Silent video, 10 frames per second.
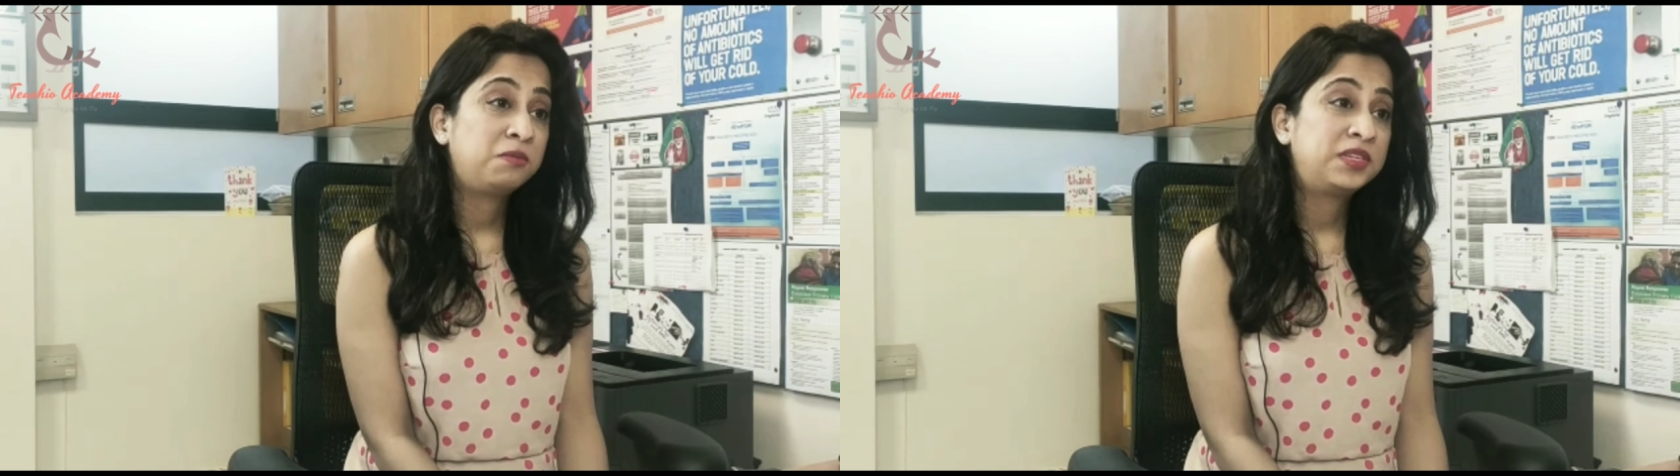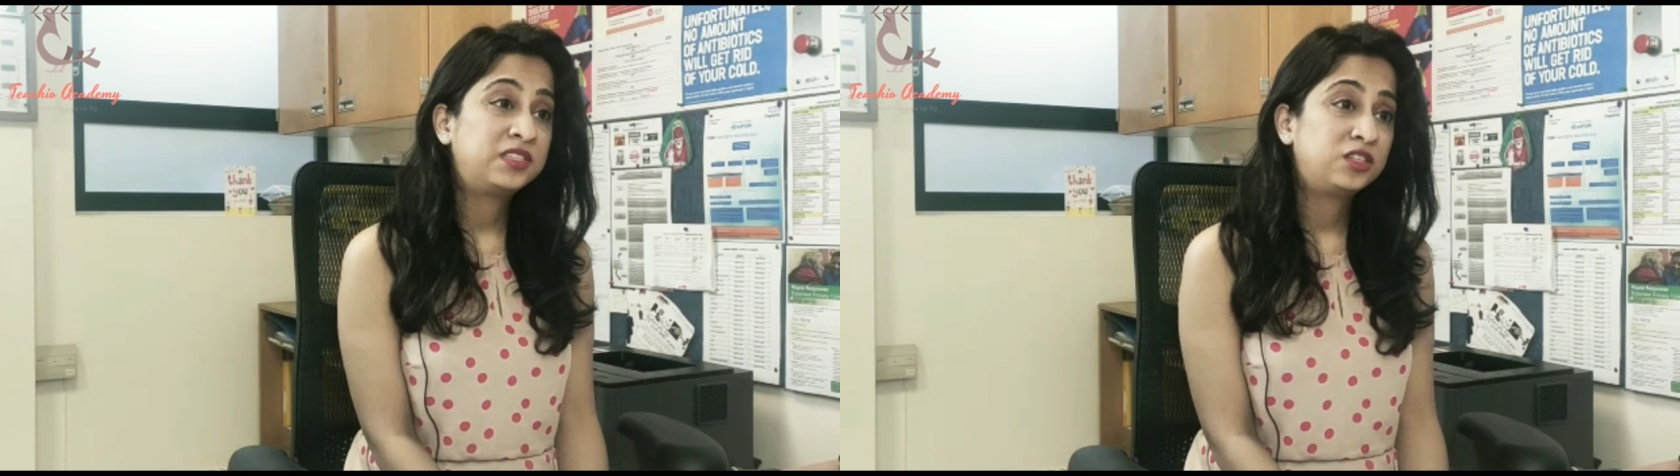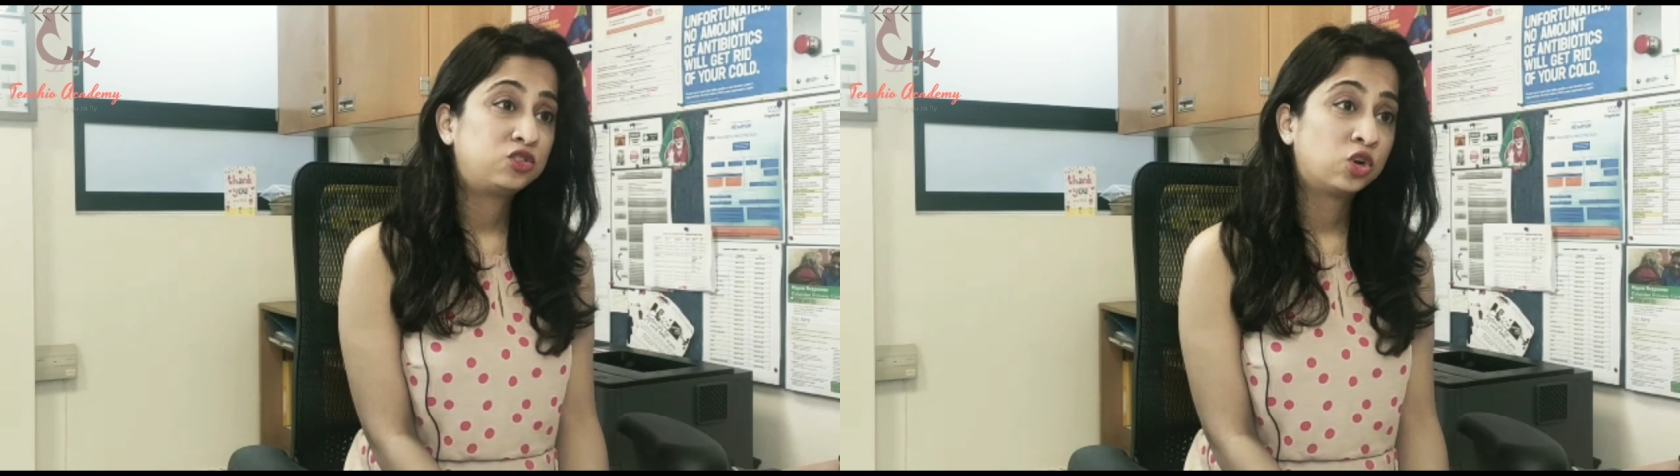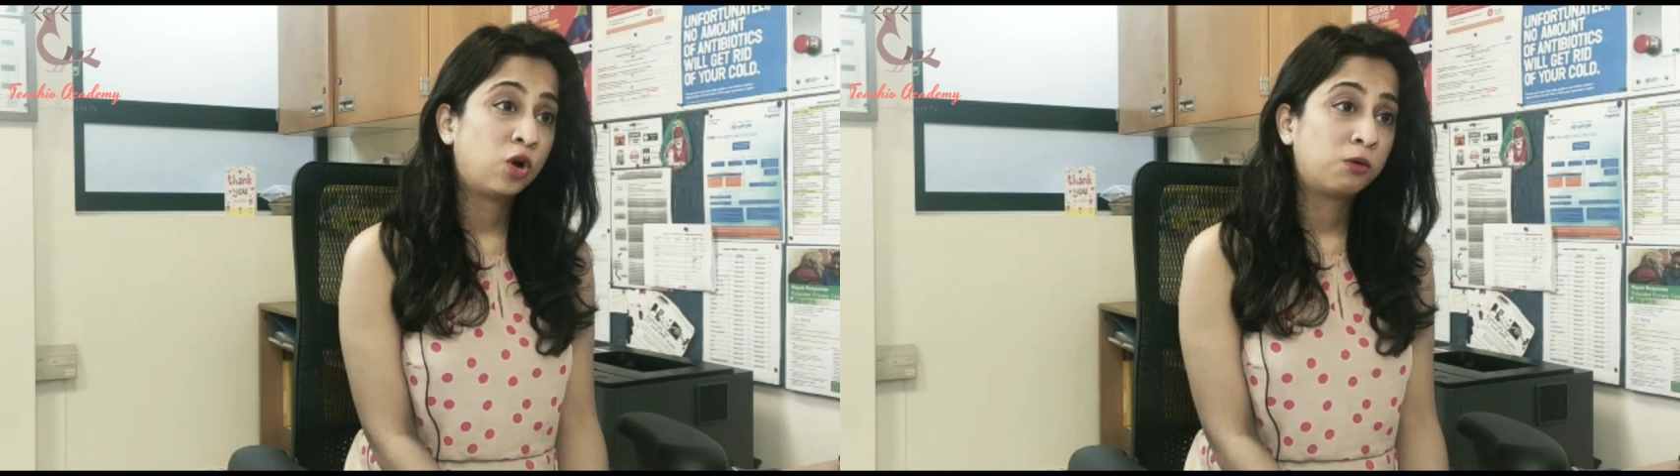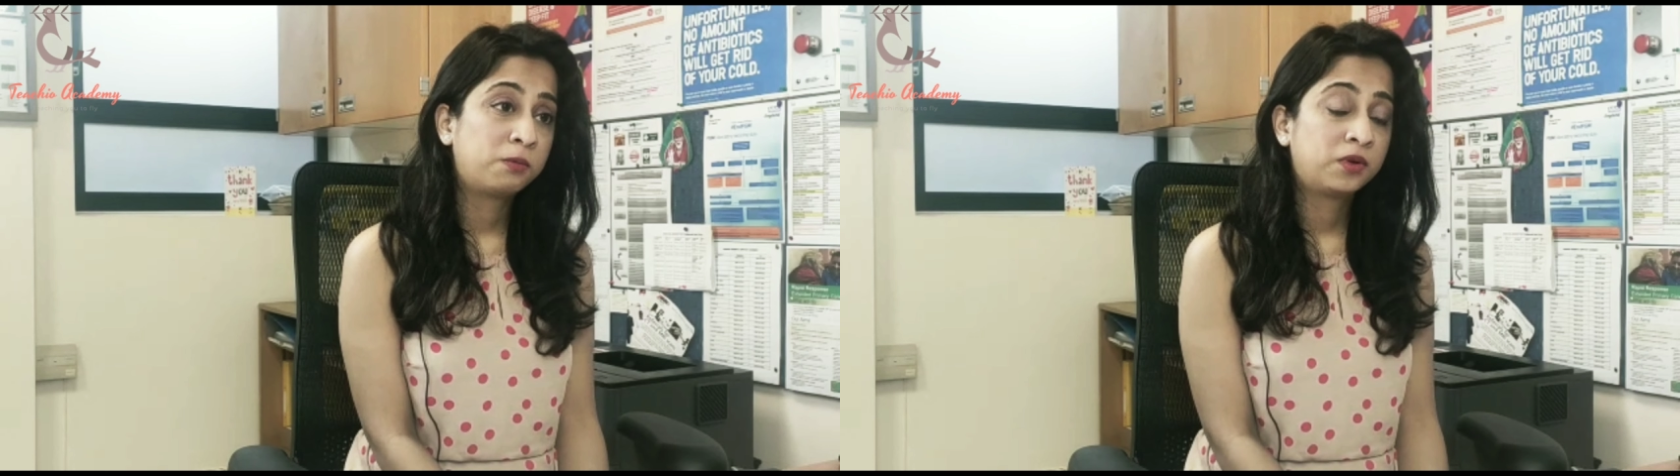very busy
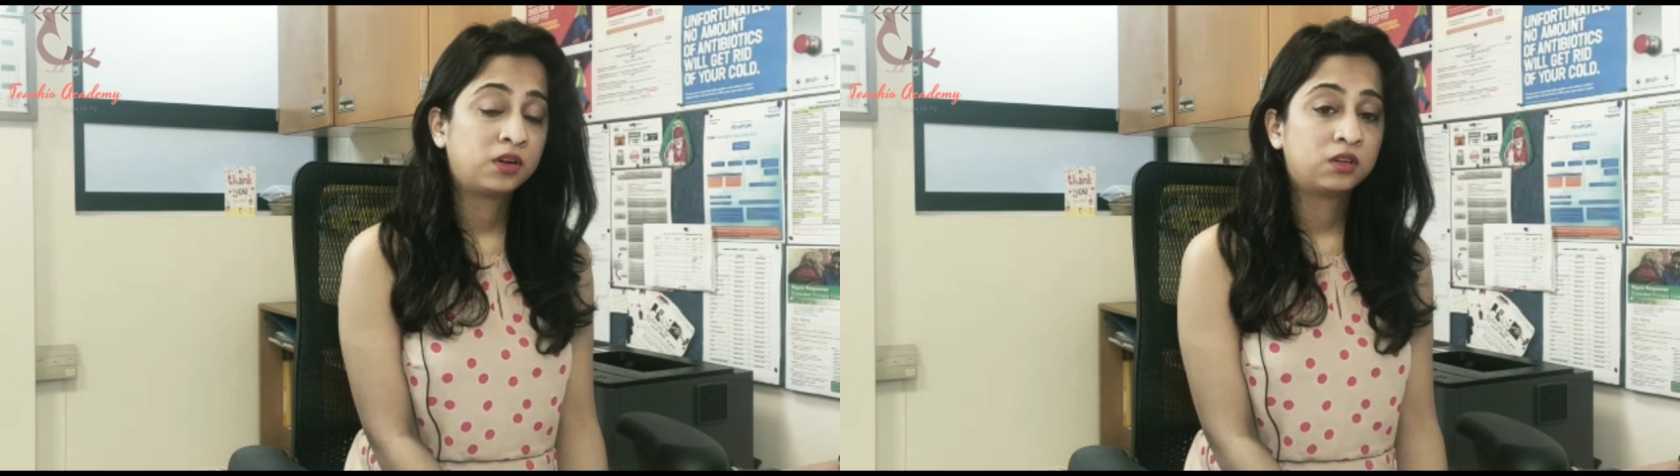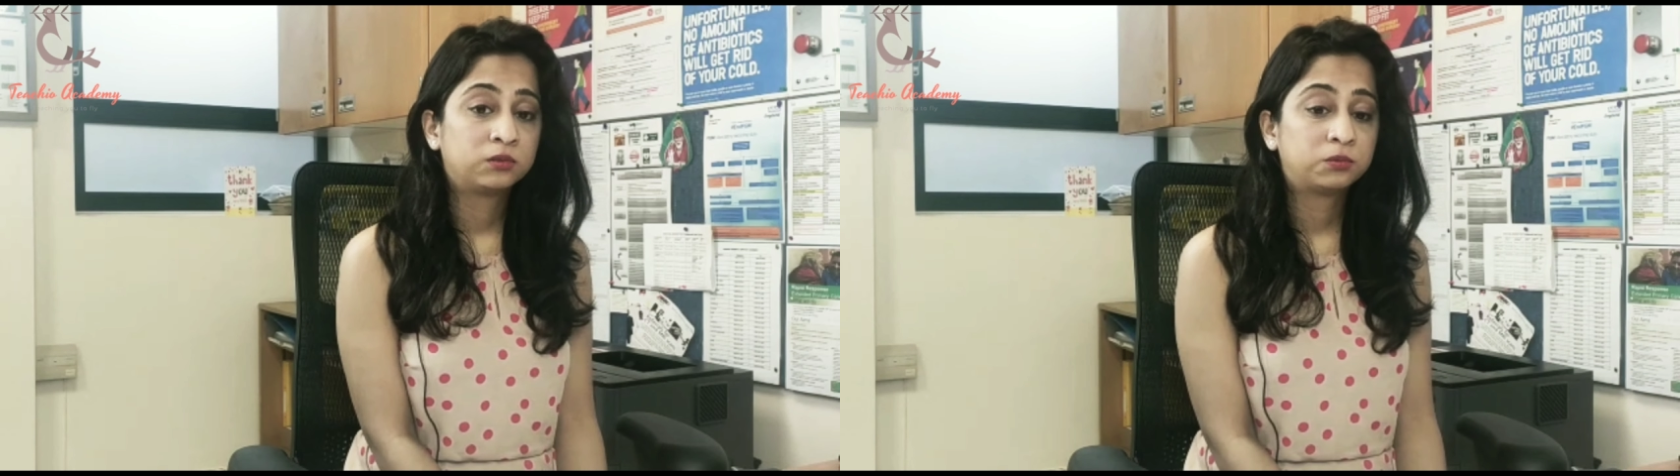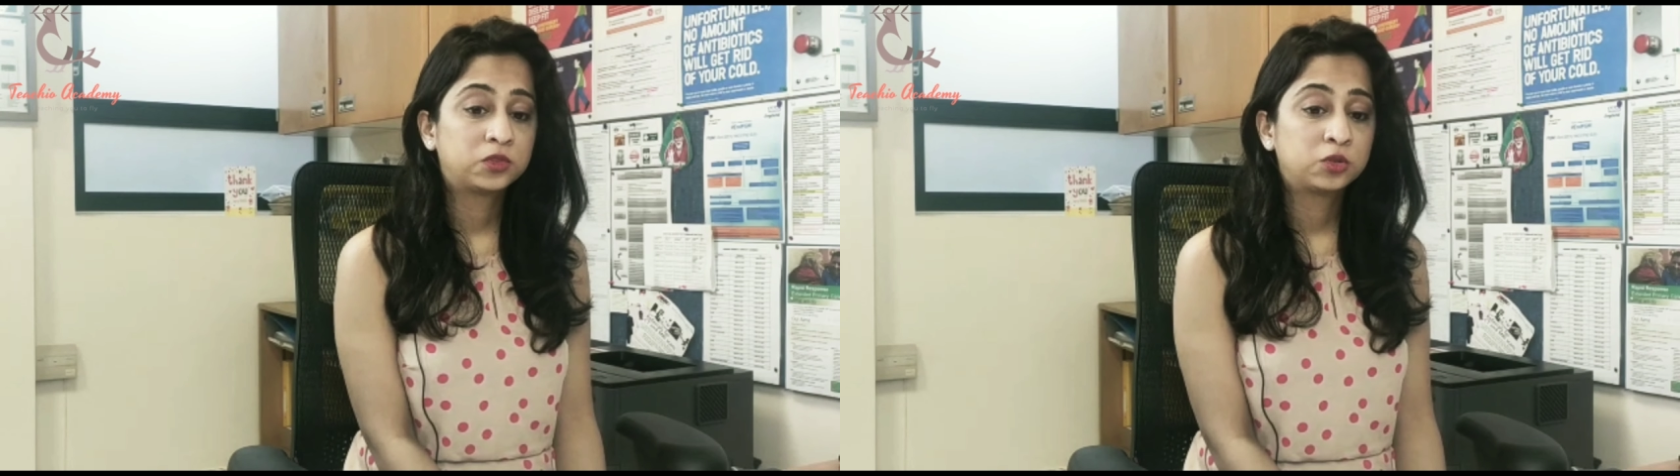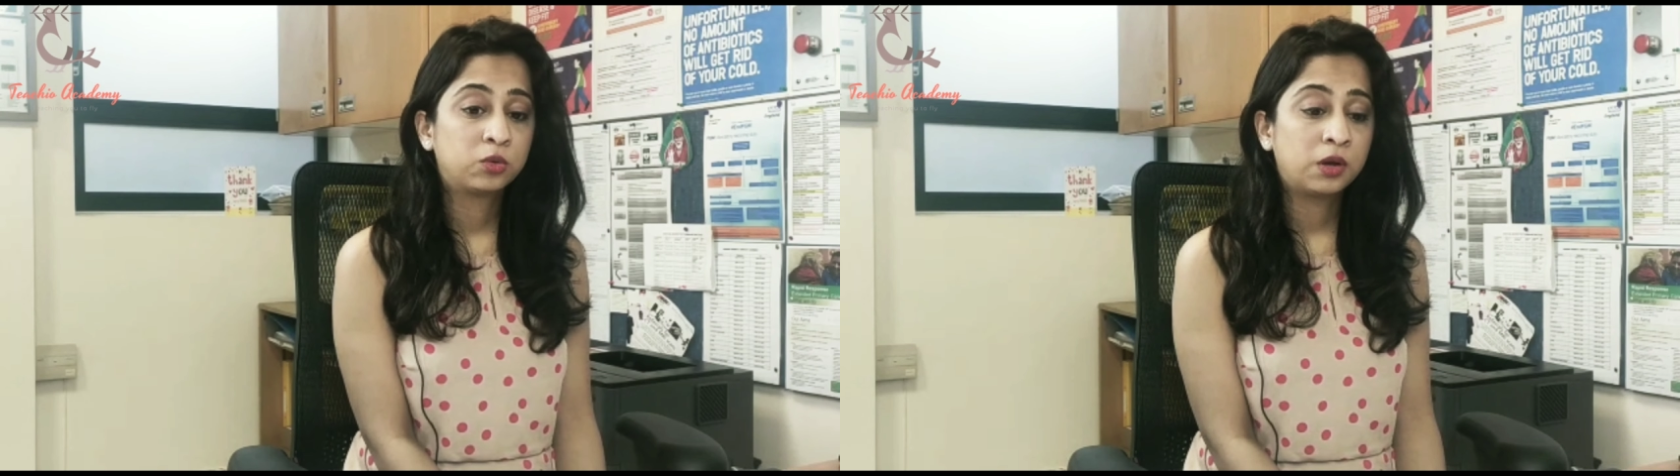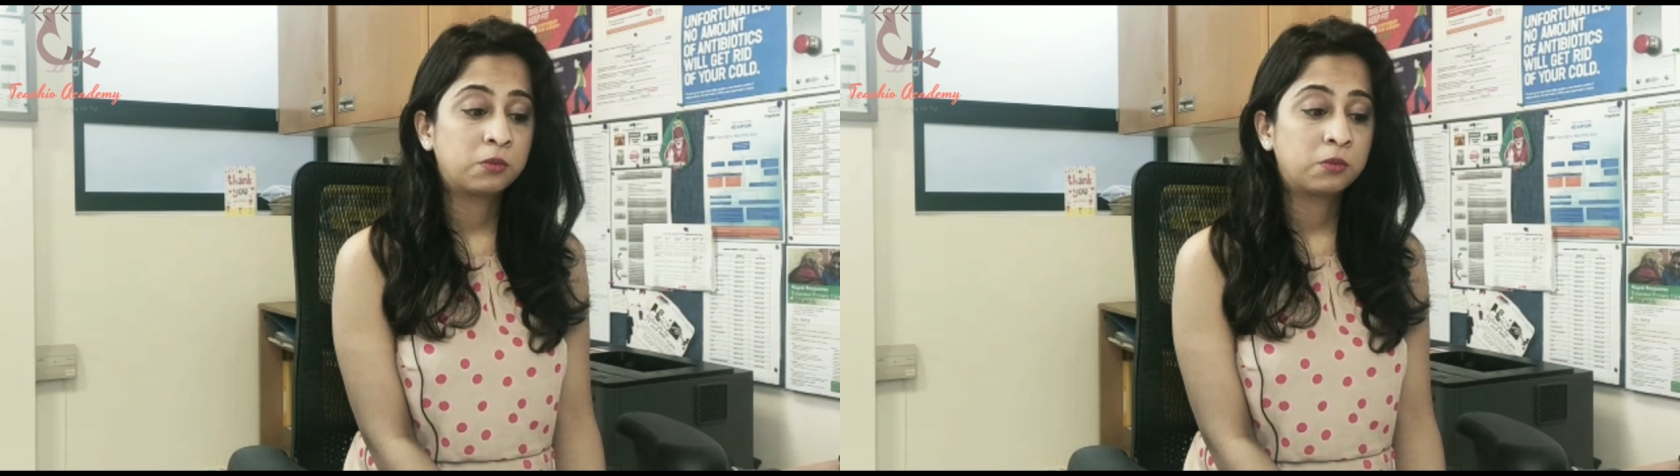job, so